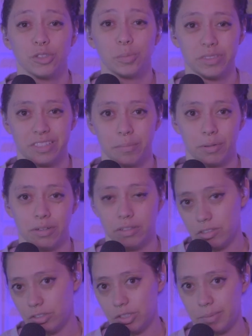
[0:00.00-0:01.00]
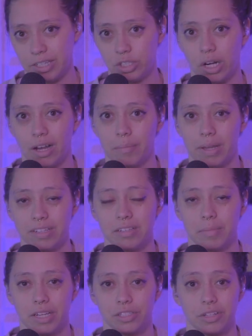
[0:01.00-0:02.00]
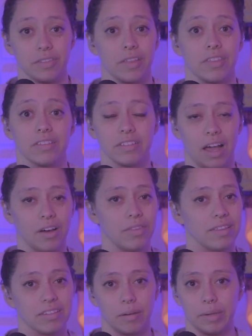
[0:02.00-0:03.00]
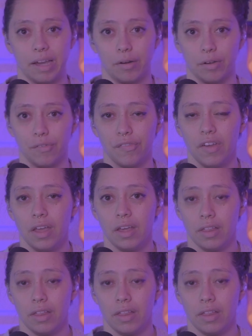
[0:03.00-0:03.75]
super simple to do my job and to make sure that the sound that's coming out of